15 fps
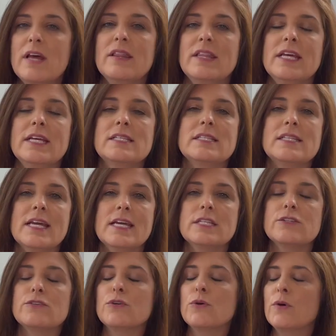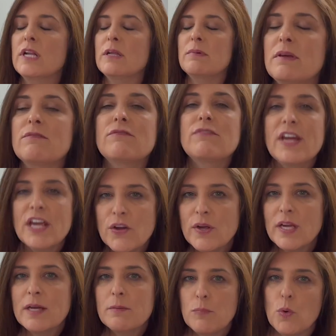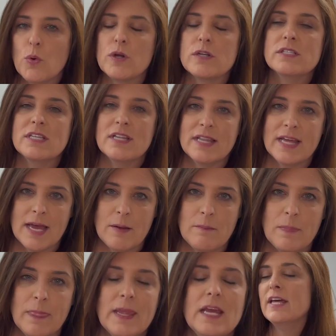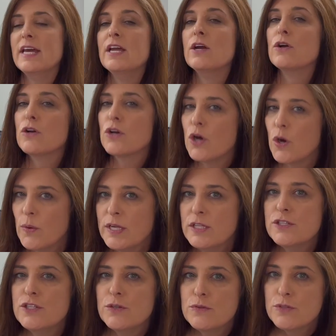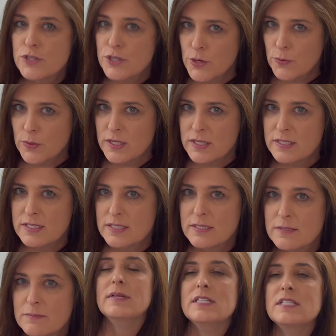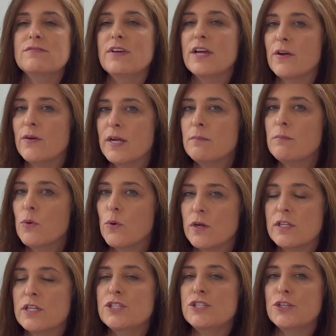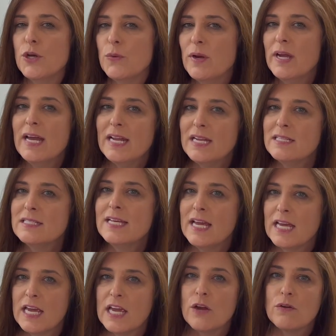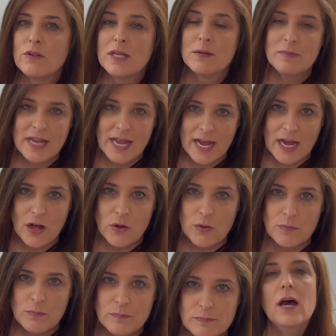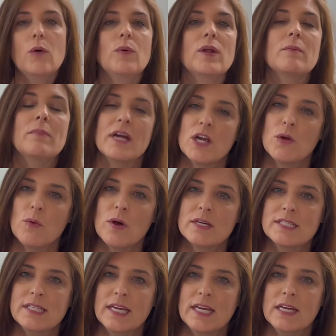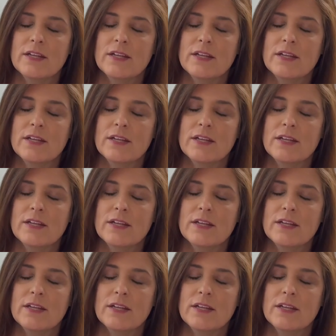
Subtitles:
these things are going to be very important to them. They are going to notice. It's very important that you go ahead and take care of them now. When a buyer walks in,